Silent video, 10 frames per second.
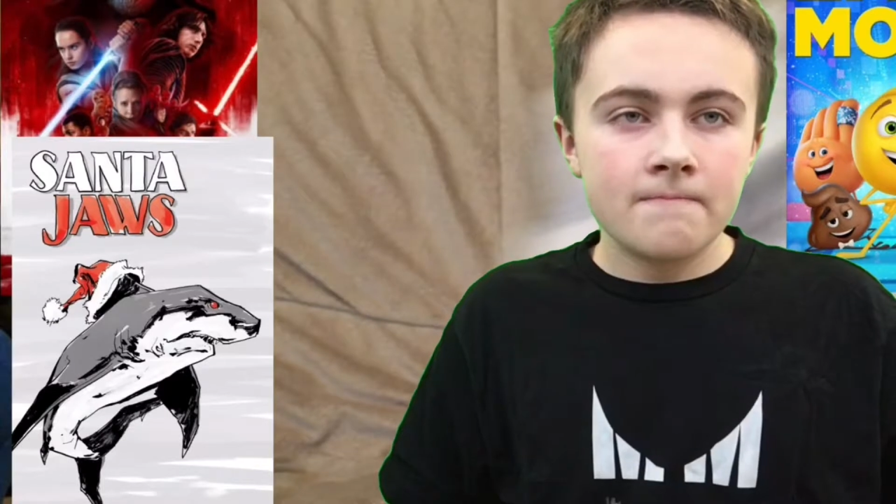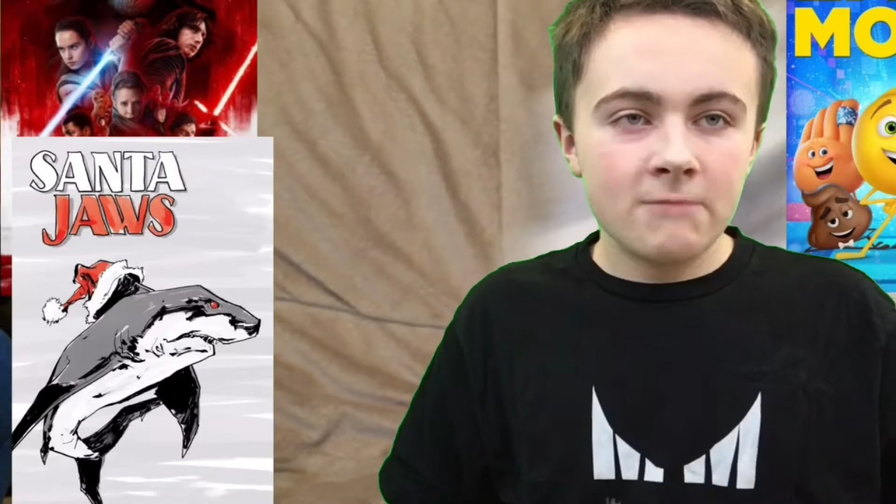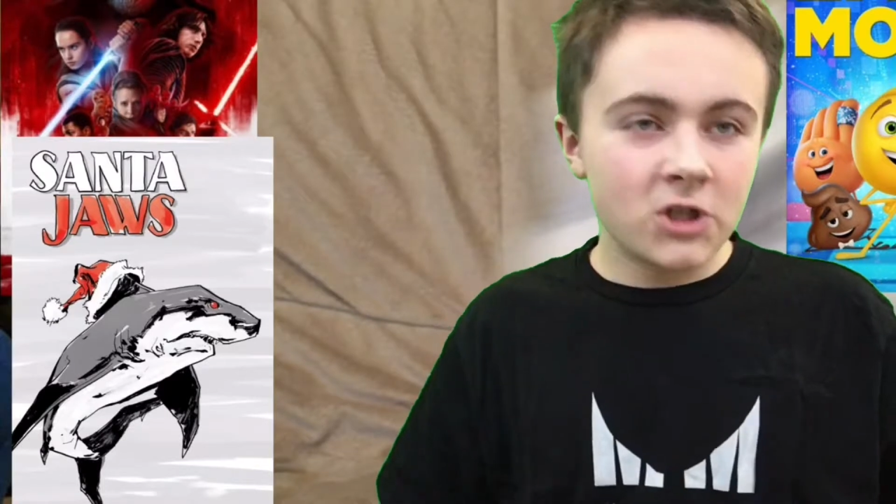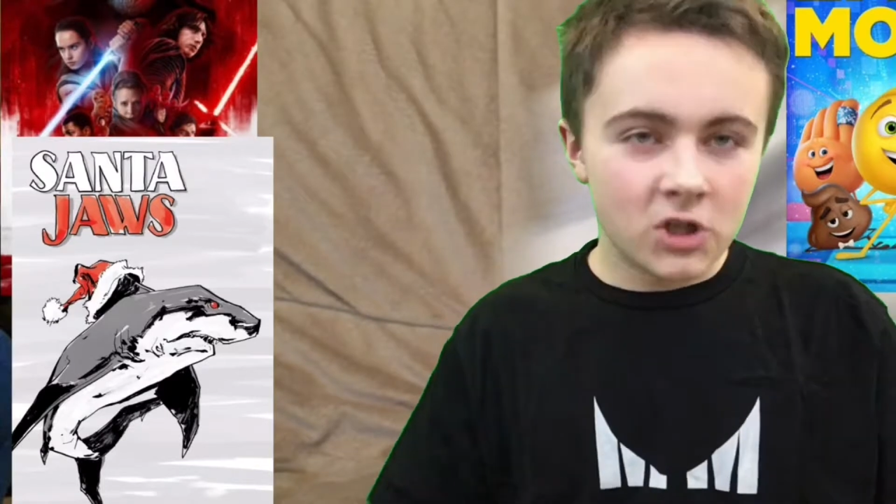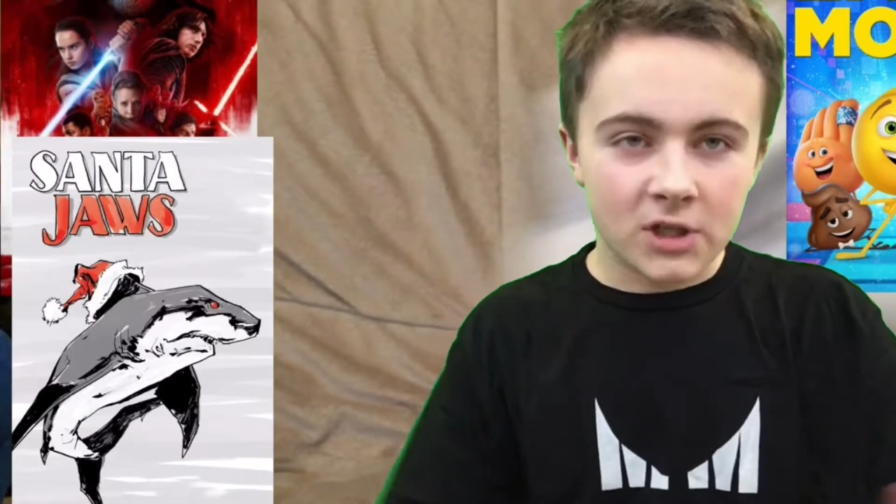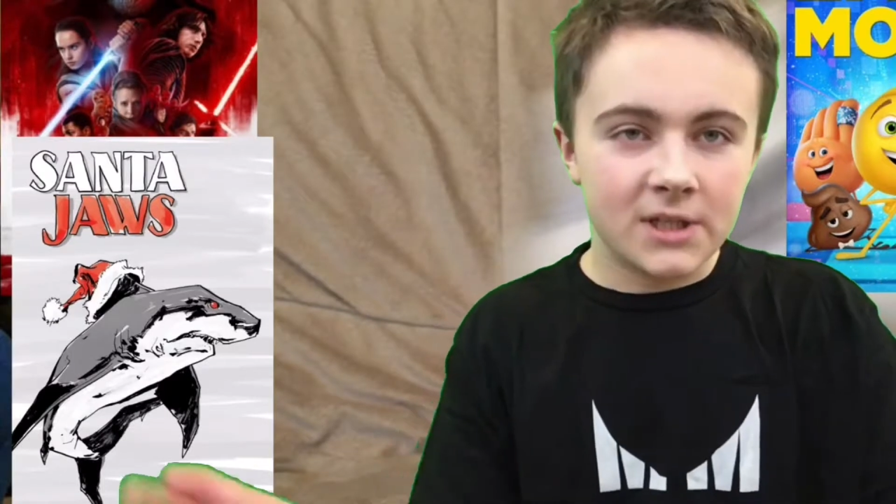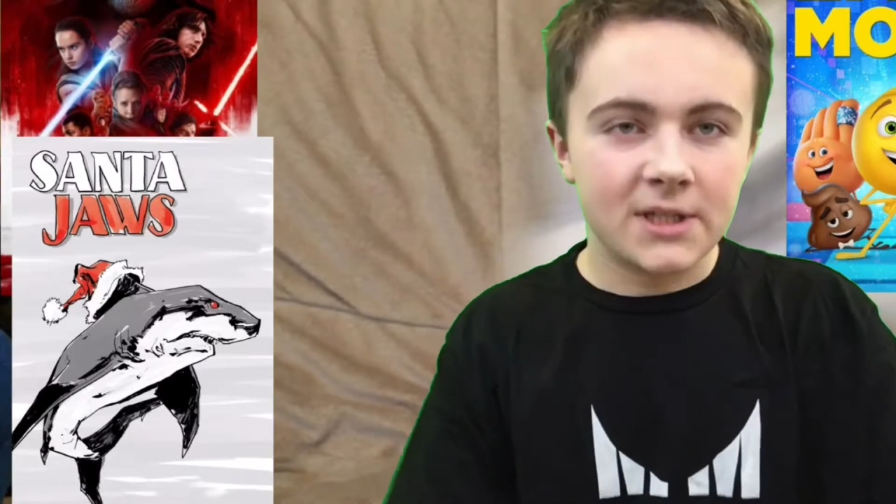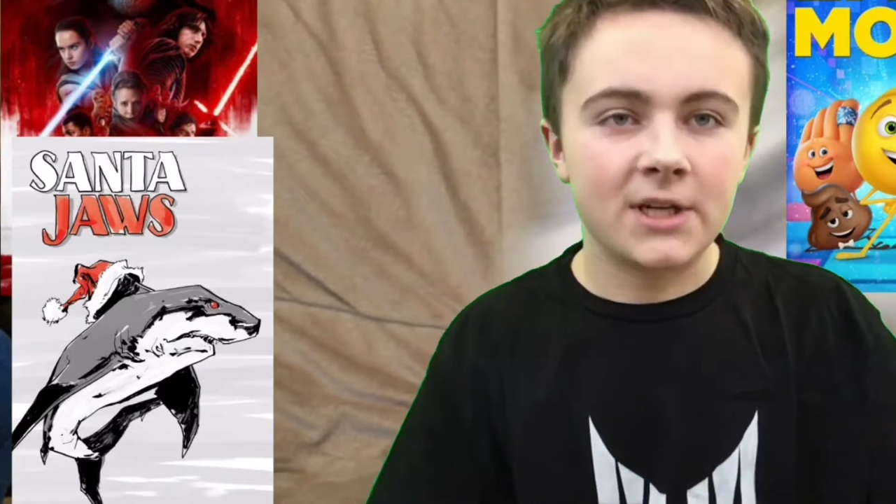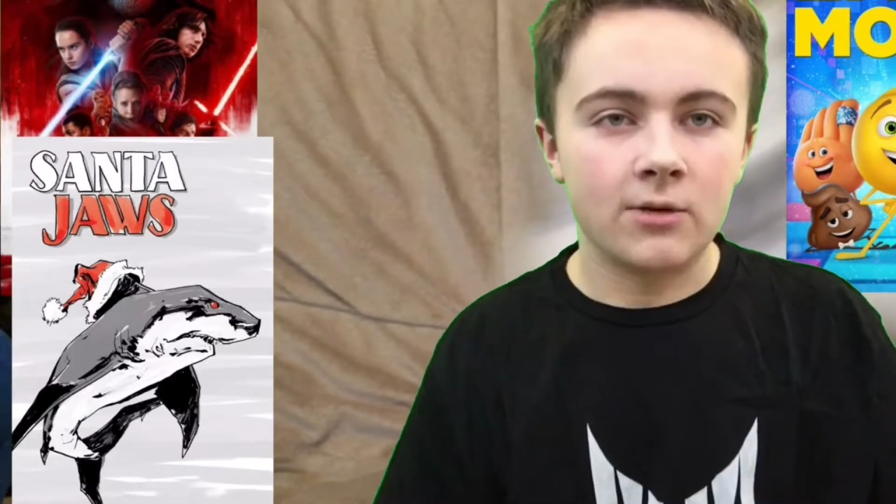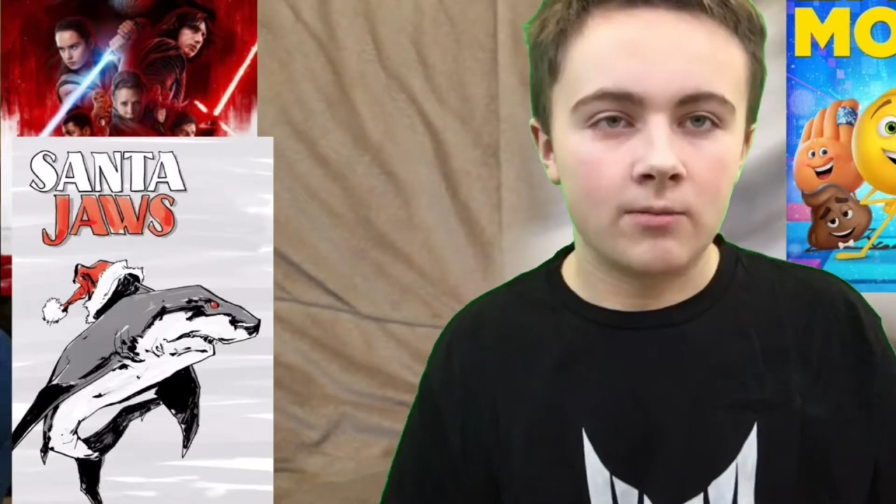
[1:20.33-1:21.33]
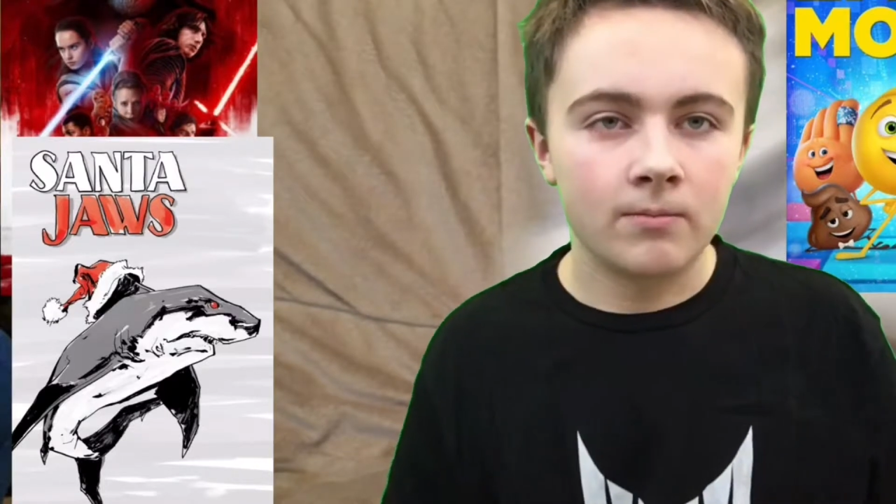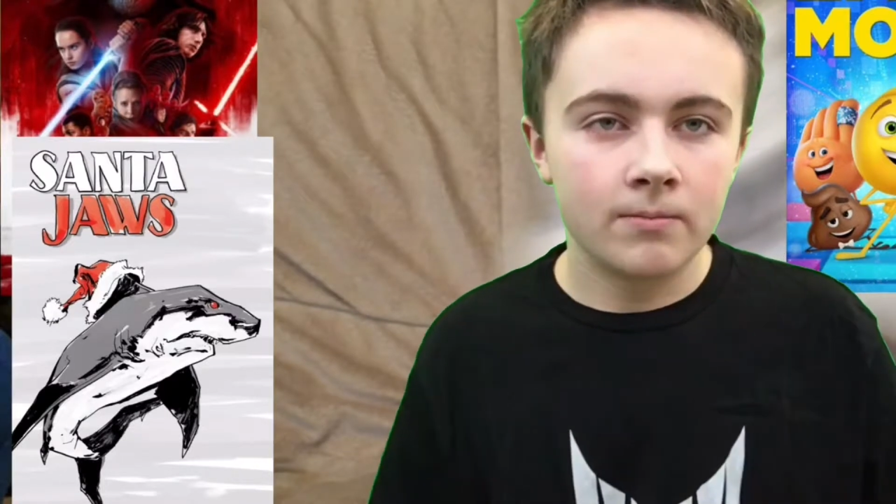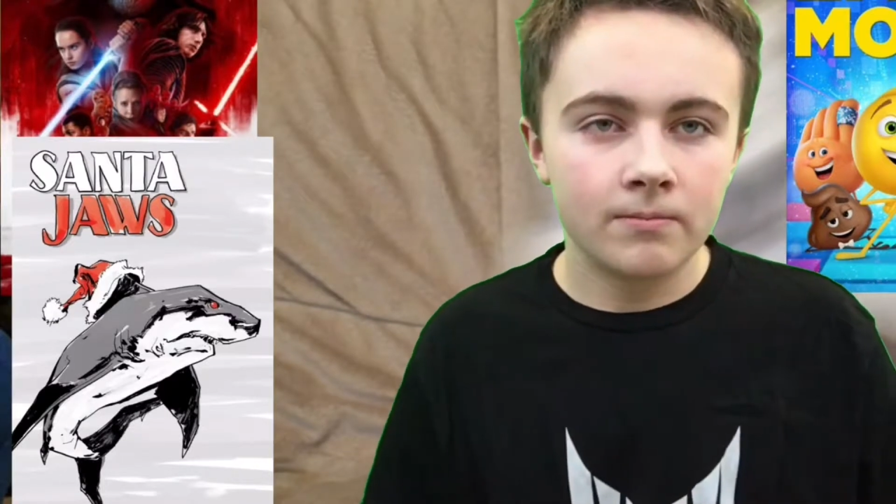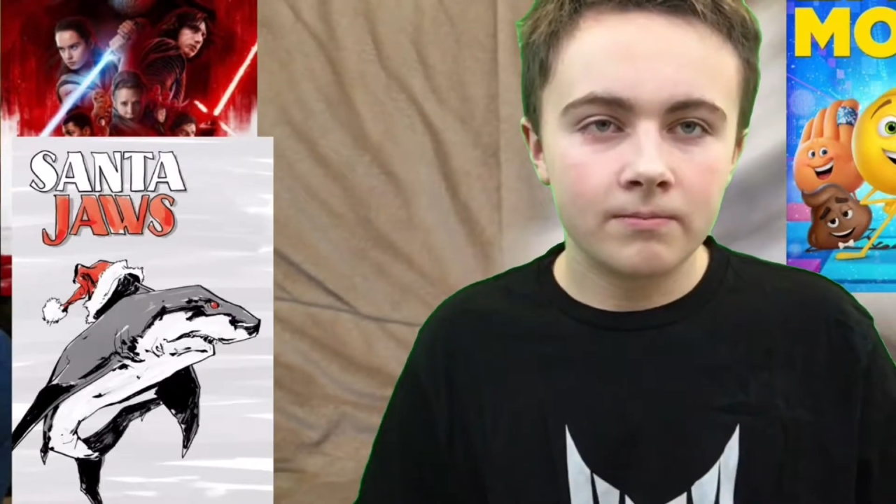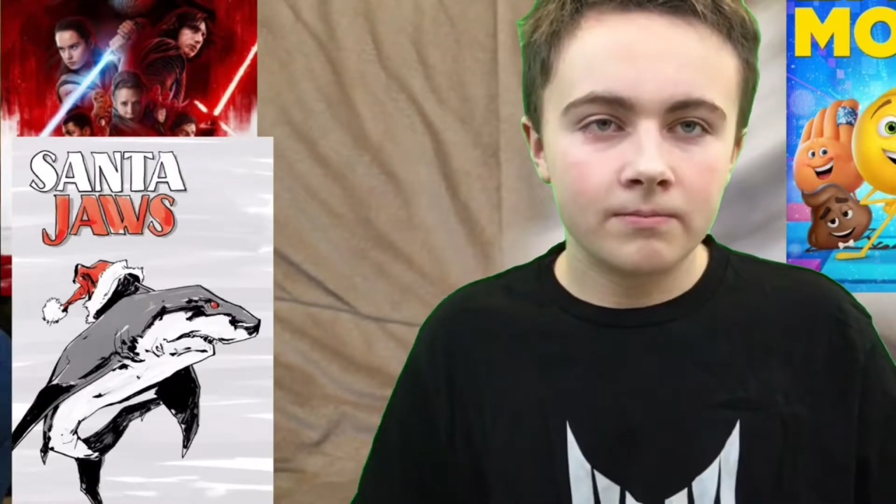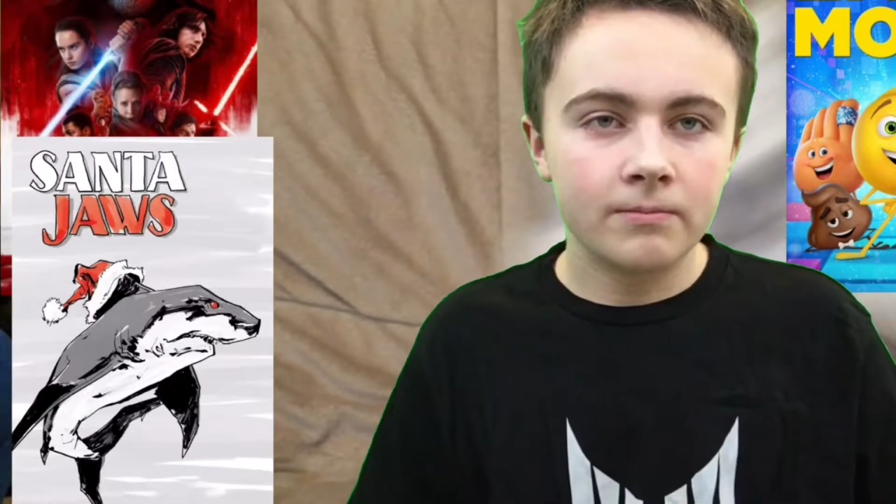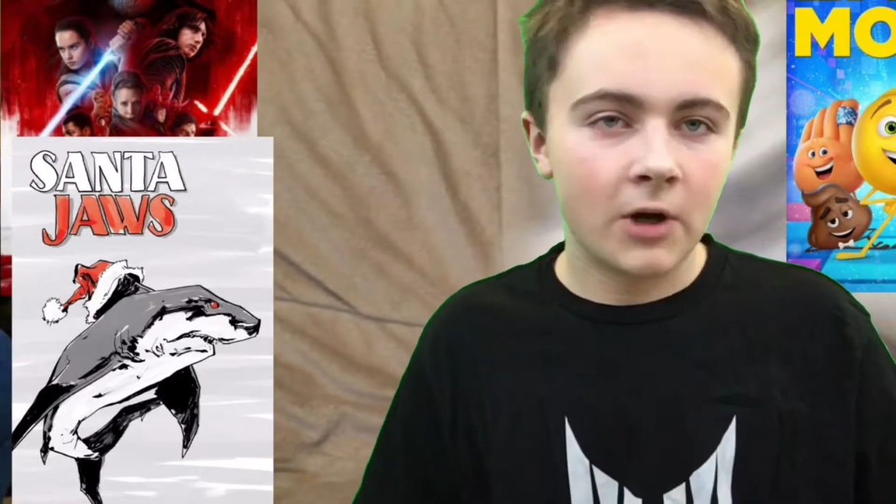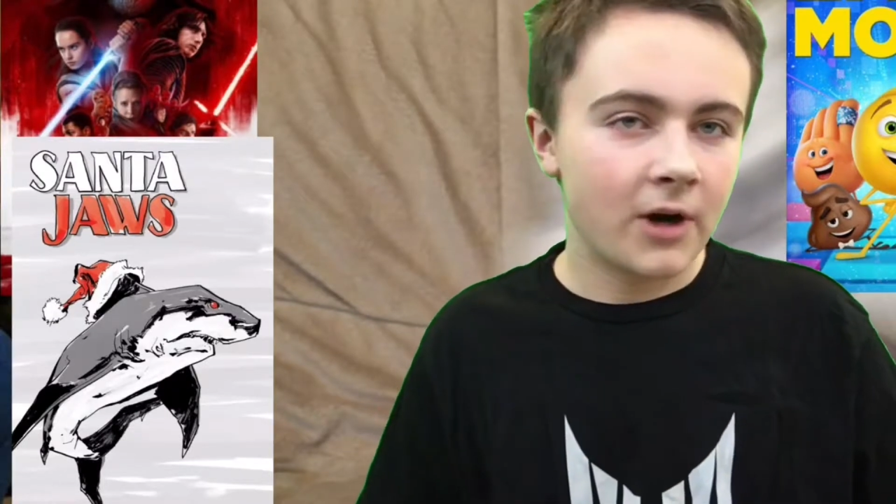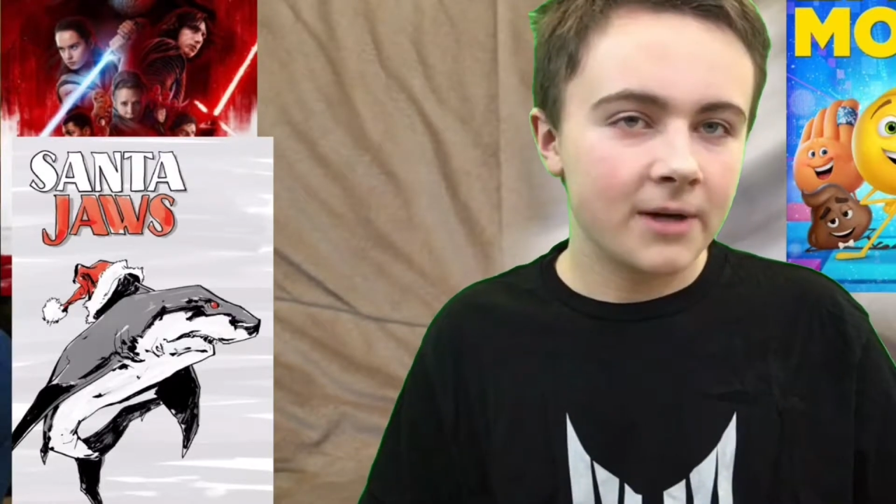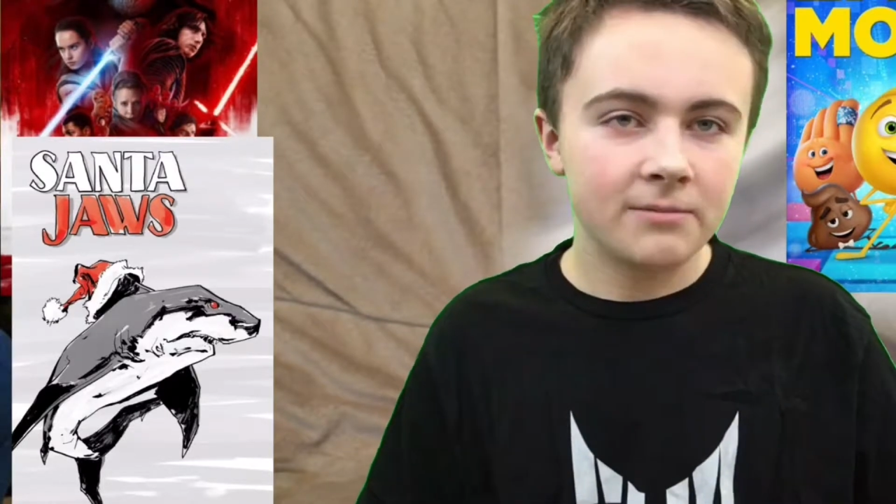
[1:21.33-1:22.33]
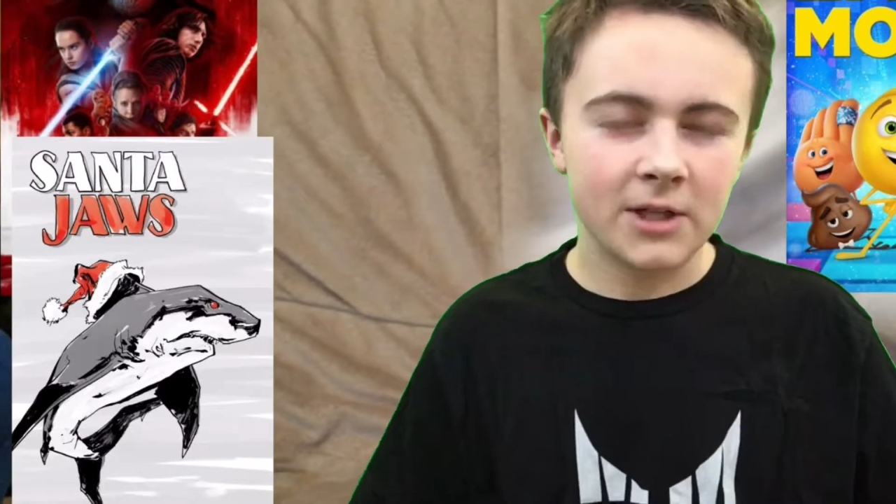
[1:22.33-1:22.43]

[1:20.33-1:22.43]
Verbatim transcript: Let's just continue. All right,